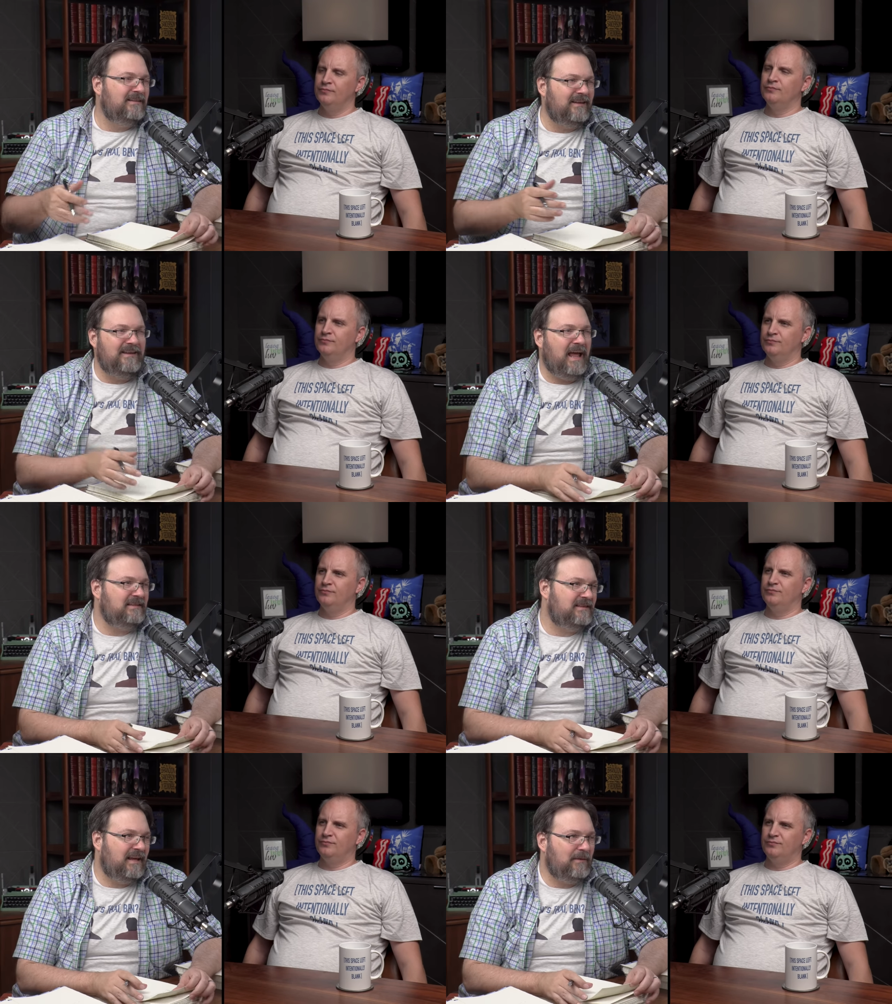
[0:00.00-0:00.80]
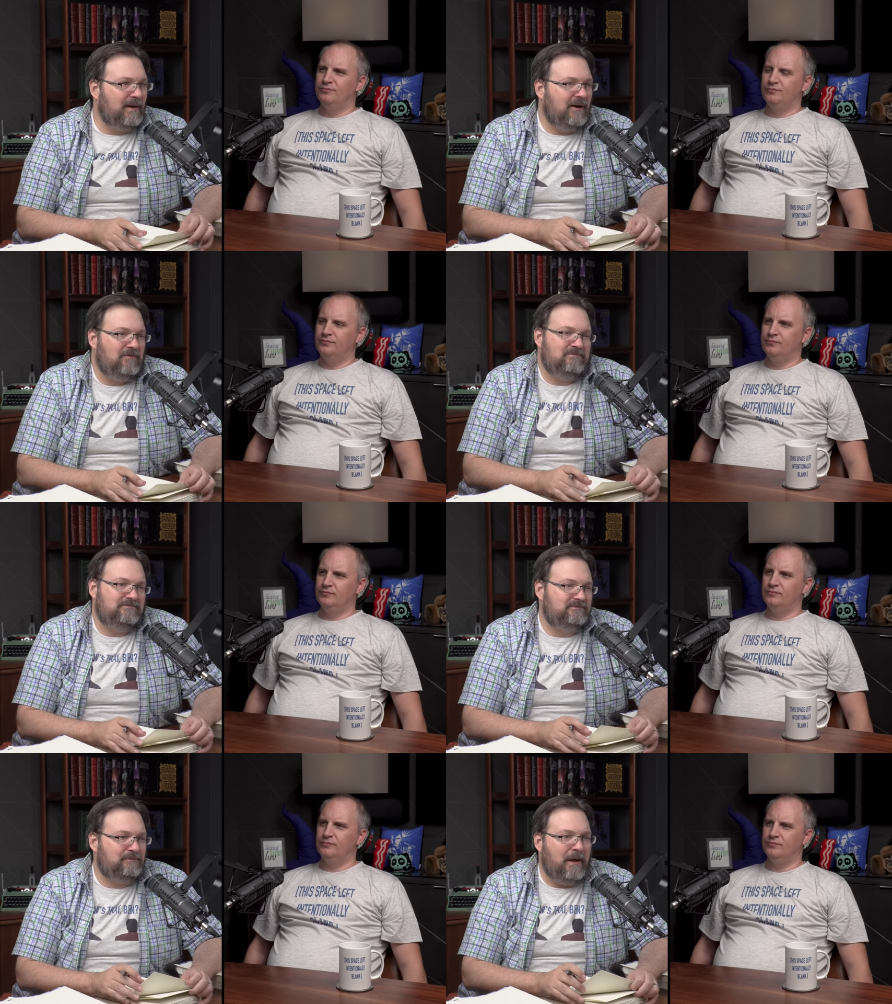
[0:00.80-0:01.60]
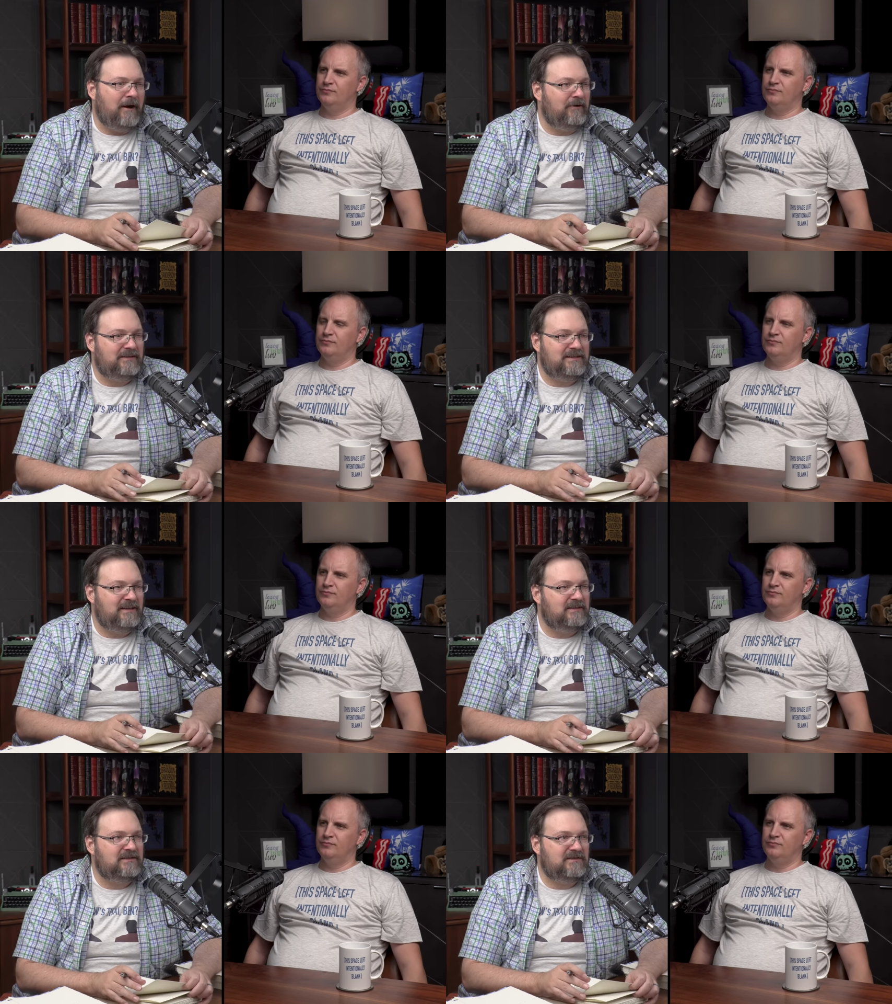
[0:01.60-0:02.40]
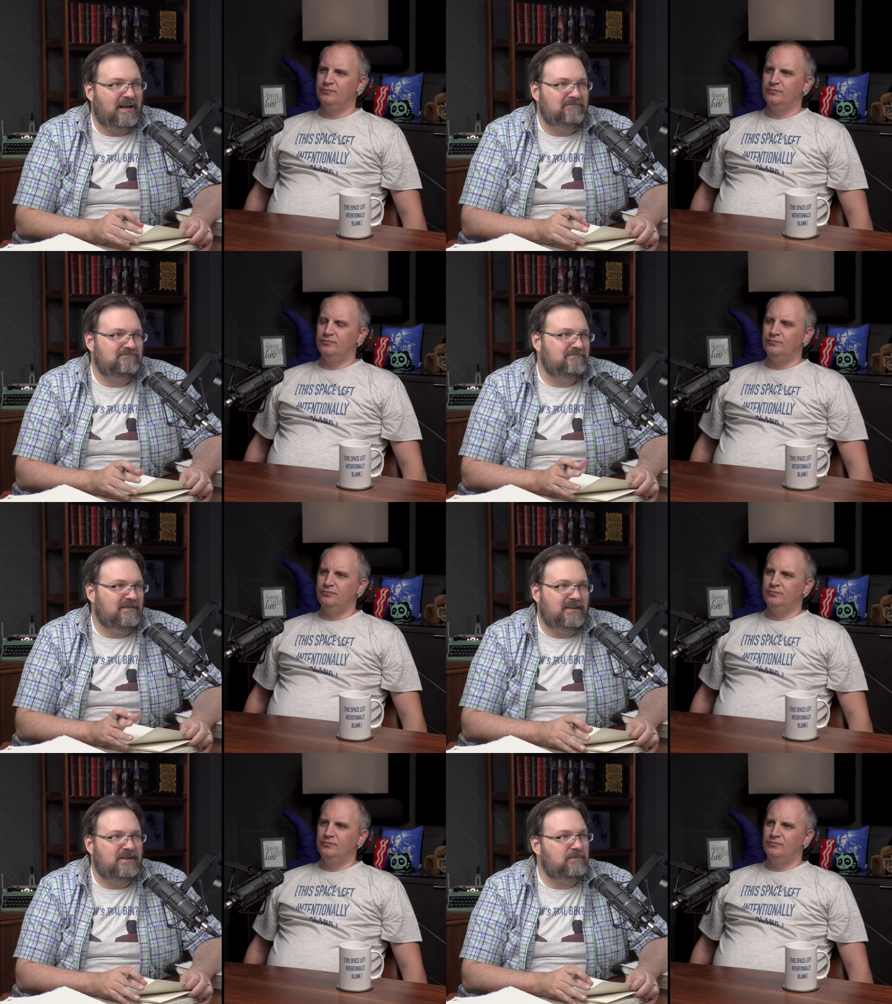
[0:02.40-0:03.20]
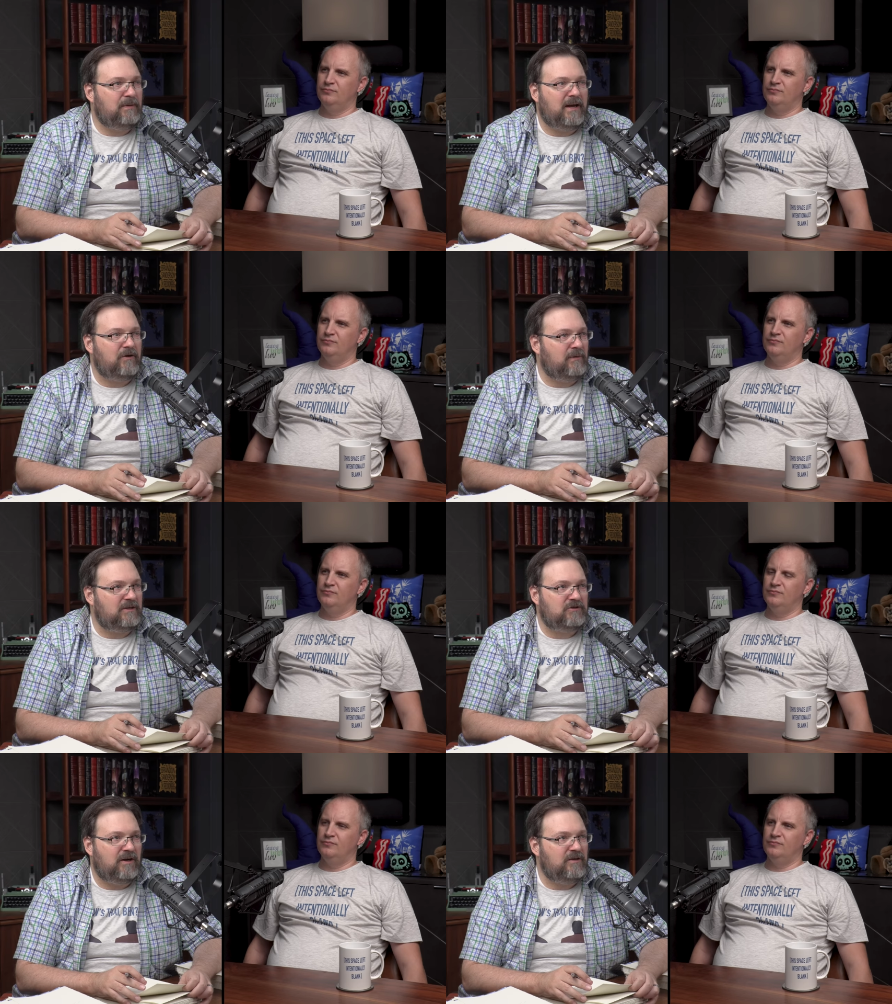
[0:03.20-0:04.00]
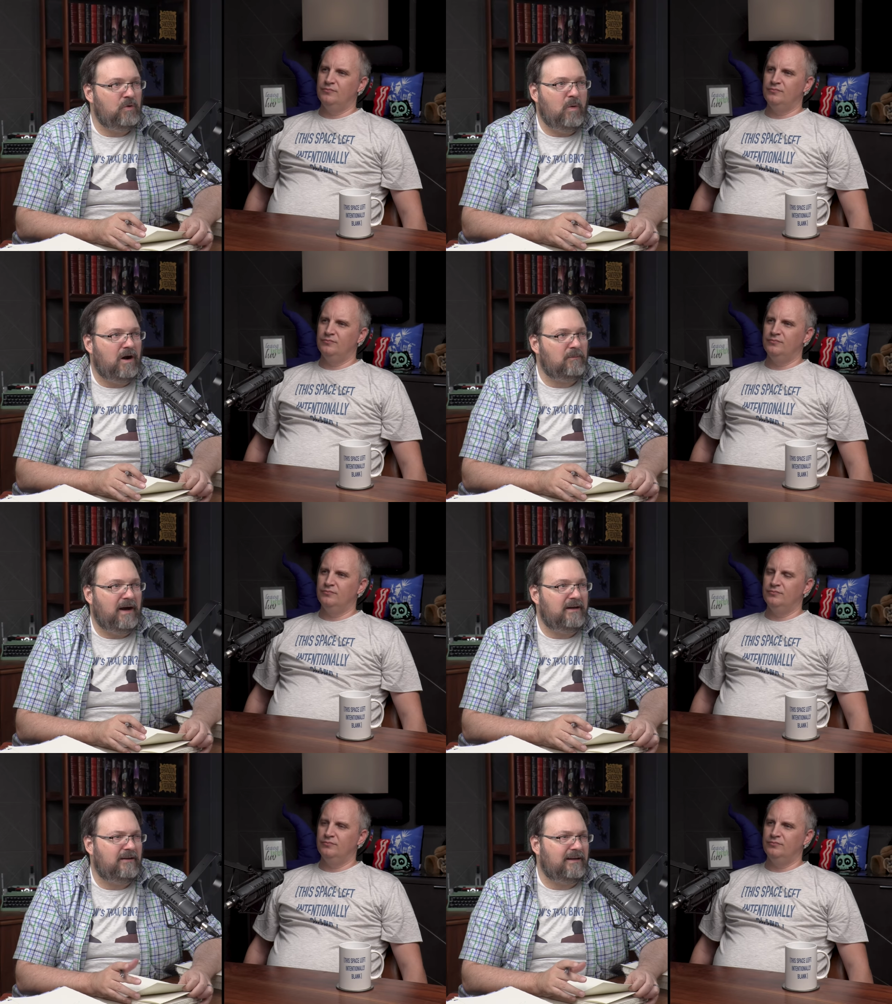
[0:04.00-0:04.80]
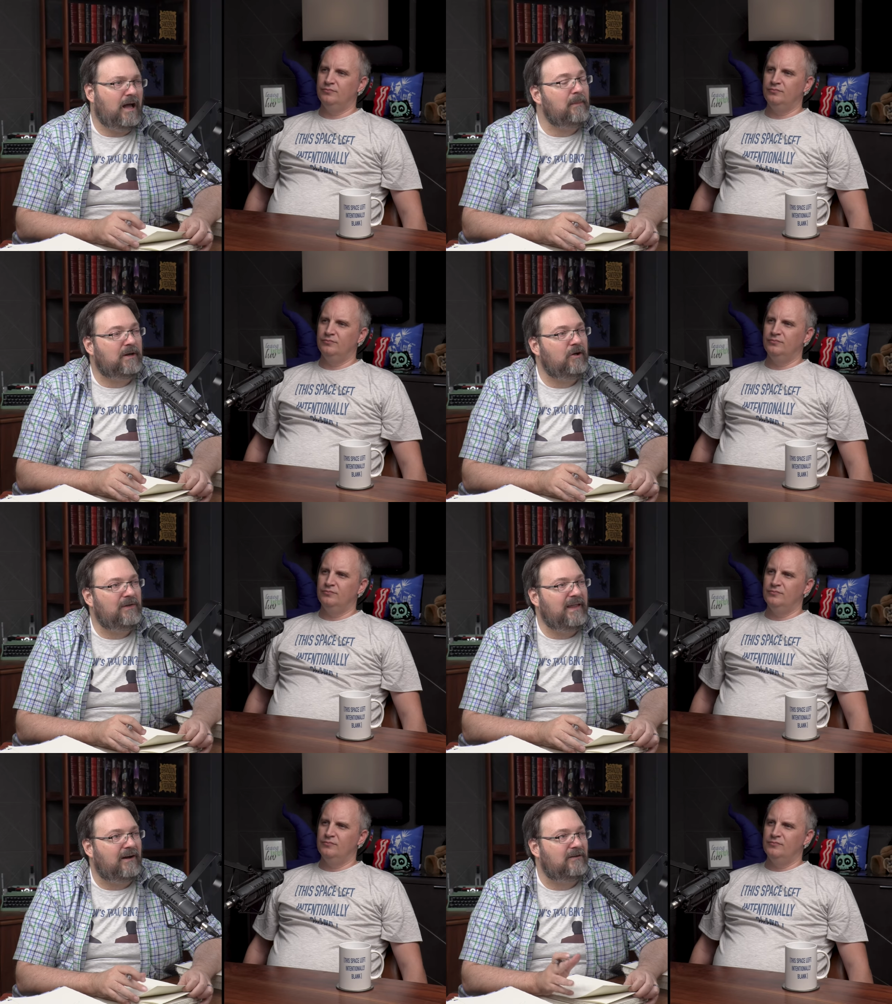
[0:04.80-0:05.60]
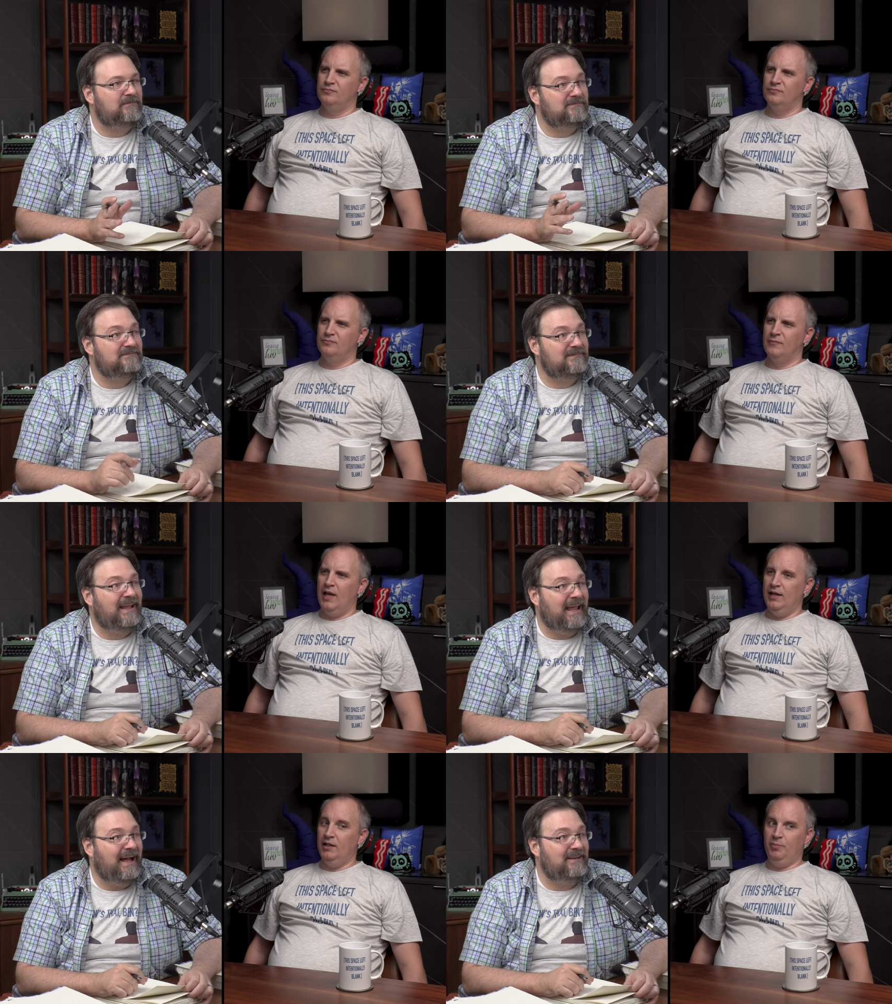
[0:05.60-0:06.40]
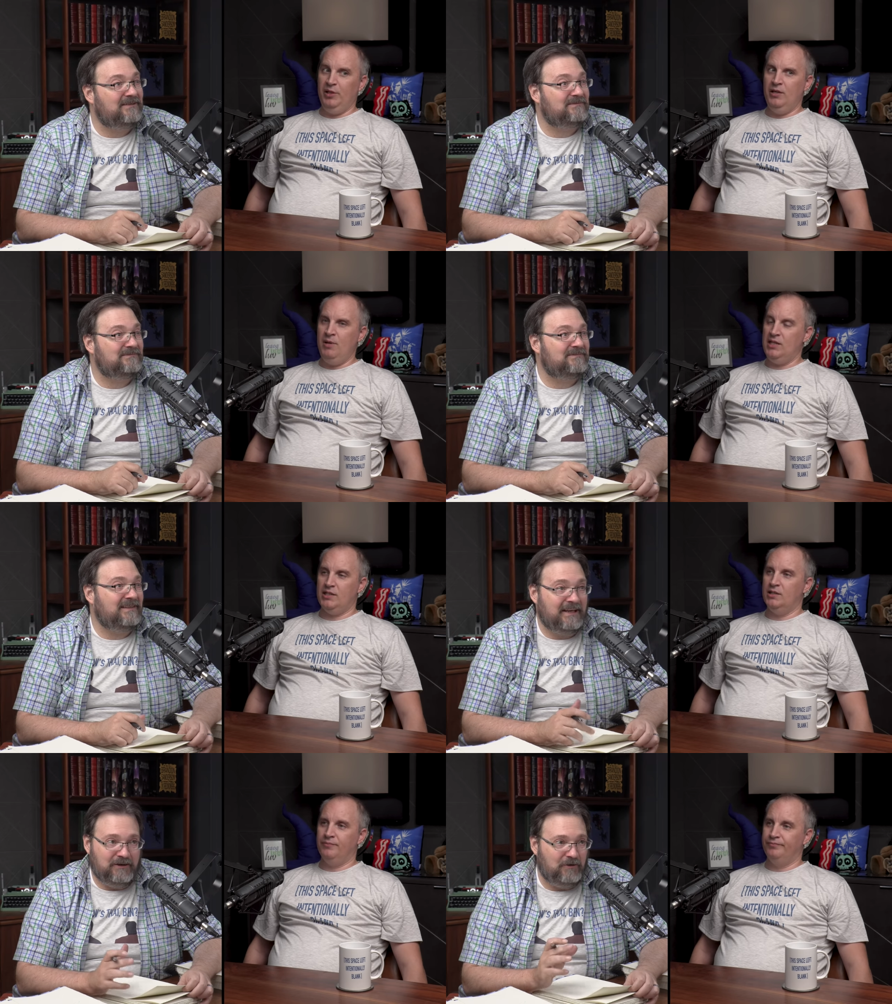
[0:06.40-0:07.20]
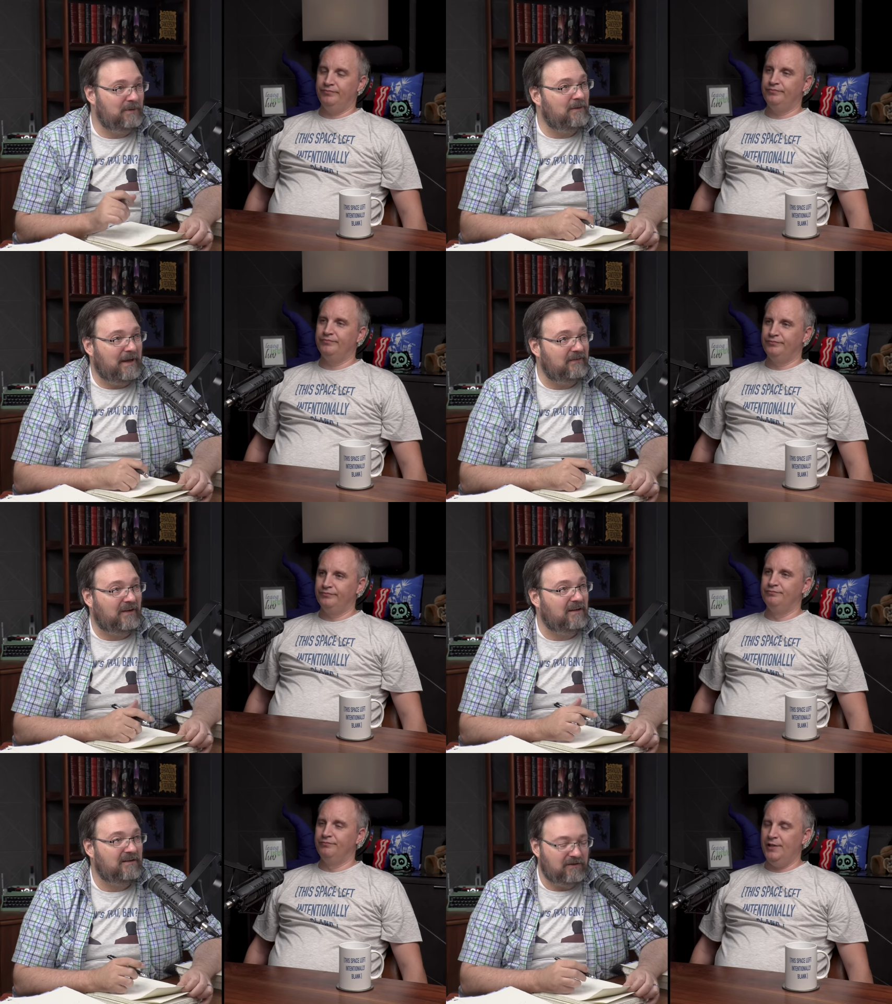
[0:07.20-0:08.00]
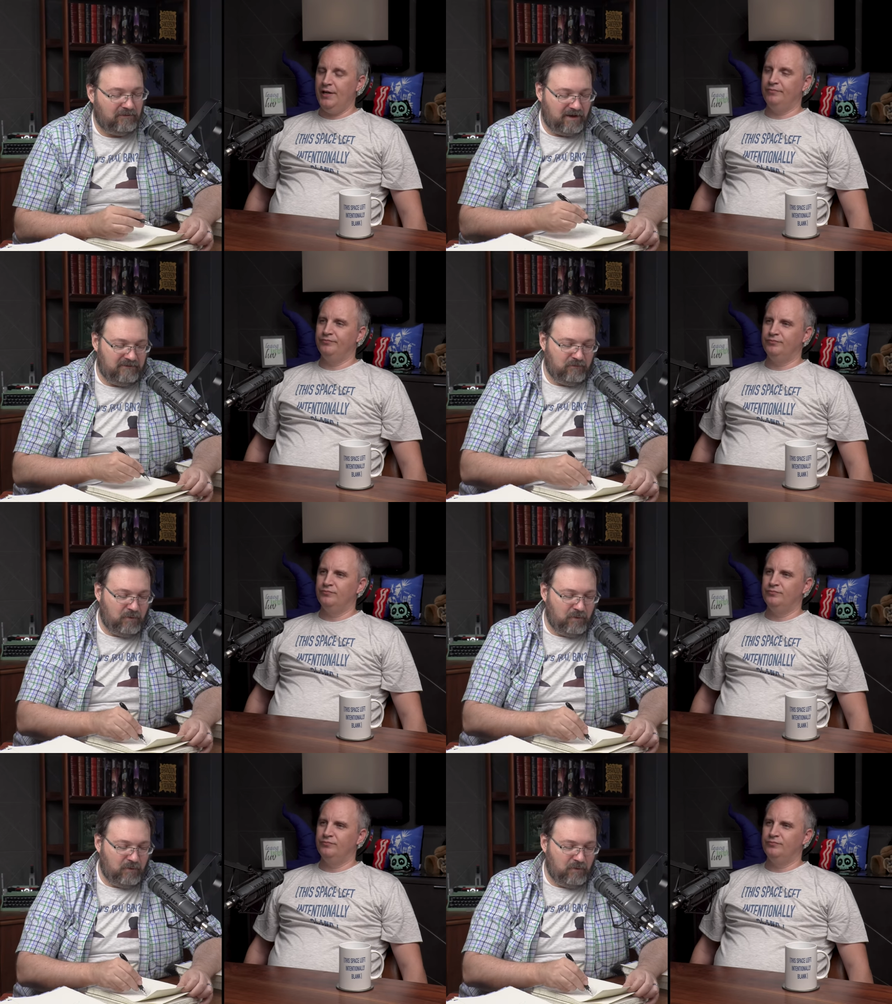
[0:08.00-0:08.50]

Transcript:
Speaker 1: the nice thing about Paris is you just pick a restaurant, you walk by, you're like, I'm going to go in there. And, and, it'll be amazing. And it'll be amazing, yeah. right?